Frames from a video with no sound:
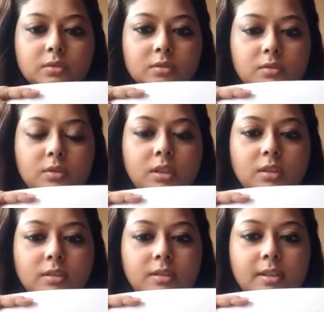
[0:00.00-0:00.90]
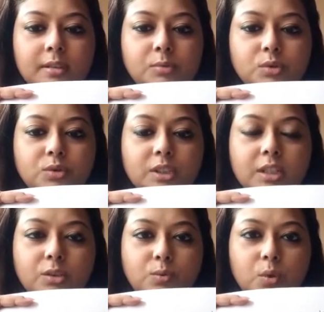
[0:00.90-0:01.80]
Okay, then I'm going to tell
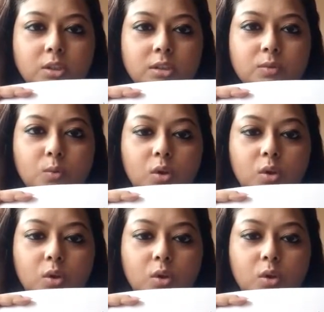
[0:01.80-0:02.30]
you what is what.